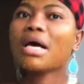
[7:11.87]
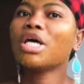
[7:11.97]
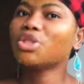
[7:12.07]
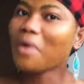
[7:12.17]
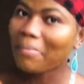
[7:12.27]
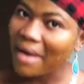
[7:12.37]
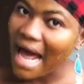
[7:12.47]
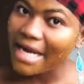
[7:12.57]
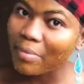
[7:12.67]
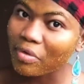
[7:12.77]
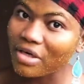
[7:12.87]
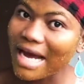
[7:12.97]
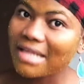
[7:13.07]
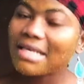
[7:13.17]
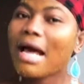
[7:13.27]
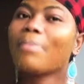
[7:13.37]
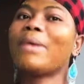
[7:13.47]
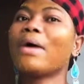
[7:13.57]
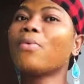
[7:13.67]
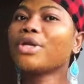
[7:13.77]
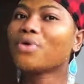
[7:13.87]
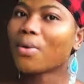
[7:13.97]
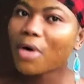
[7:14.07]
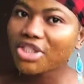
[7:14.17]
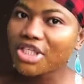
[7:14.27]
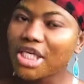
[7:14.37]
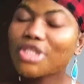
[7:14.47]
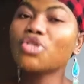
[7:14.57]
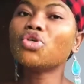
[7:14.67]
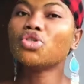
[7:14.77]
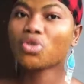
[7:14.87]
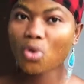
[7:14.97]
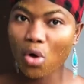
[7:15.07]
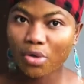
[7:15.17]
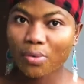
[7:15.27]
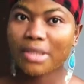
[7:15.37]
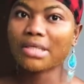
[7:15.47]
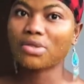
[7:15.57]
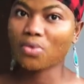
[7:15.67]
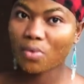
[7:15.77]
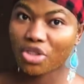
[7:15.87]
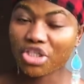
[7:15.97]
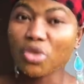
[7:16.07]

You apply the product, but when you are washing it, you use cold water to wash it.